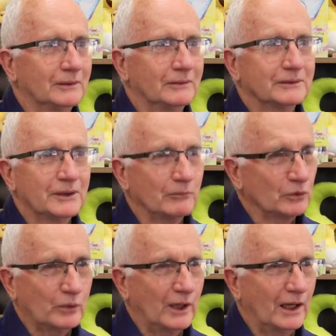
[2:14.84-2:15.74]
where
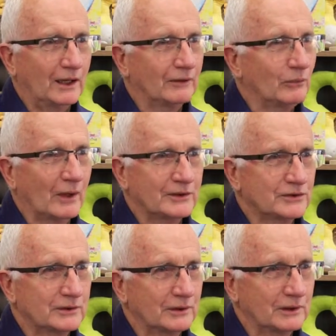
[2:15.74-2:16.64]
sometimes our
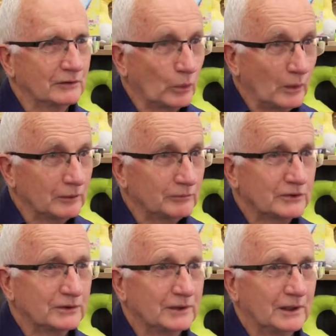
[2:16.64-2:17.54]
worries overwhelm
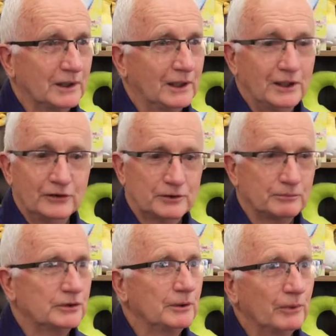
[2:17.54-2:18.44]
us. Here's
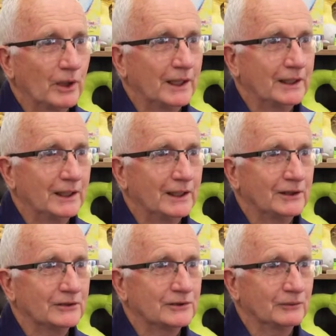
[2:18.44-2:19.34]
some simple
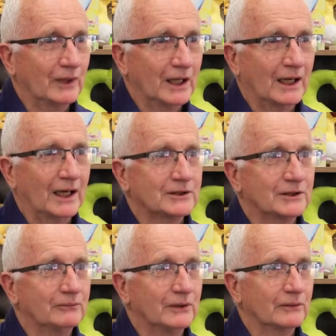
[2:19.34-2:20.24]
ideas that we can
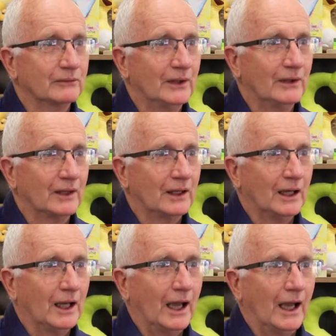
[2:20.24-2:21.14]
actually work with,
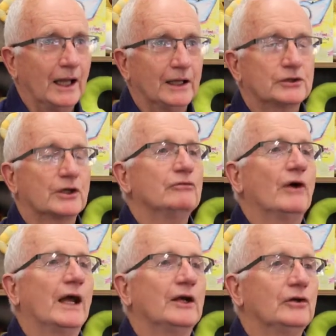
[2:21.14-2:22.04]
and it's
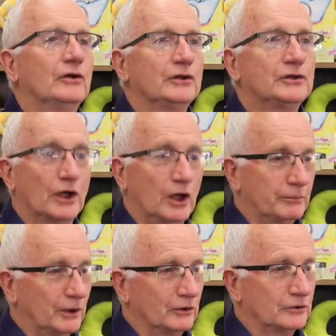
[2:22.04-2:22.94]
conveying to the child,
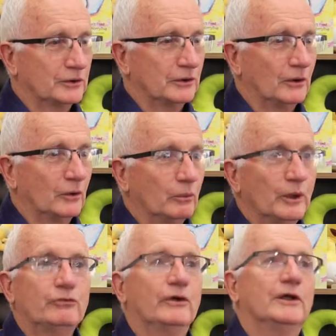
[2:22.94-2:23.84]
because
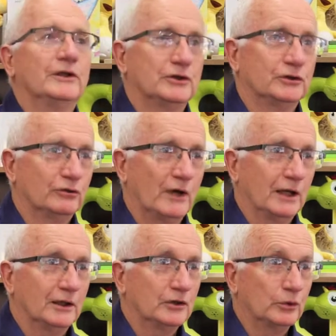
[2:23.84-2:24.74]
we feel this is
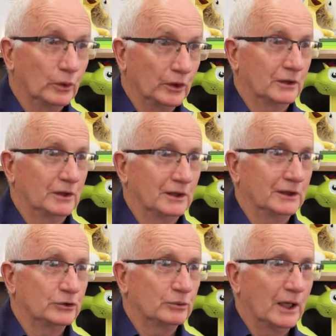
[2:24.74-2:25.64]
fun to work on it
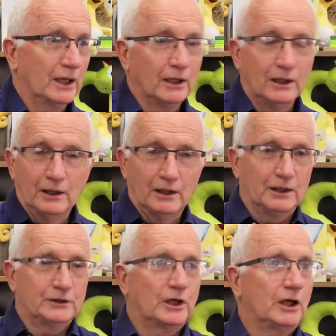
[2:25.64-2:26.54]
this way.
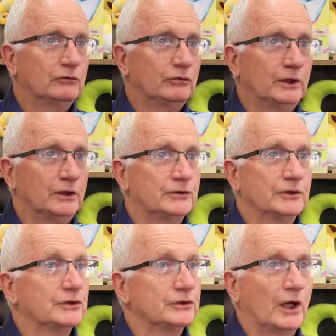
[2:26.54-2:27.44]
The child feels
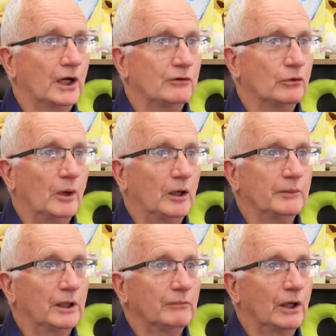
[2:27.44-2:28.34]
this is not
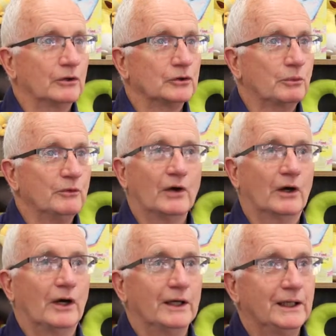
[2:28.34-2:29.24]
overwhelming because we've
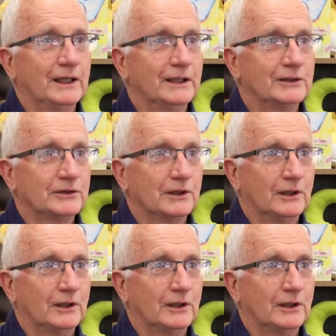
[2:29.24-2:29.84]
got ideas,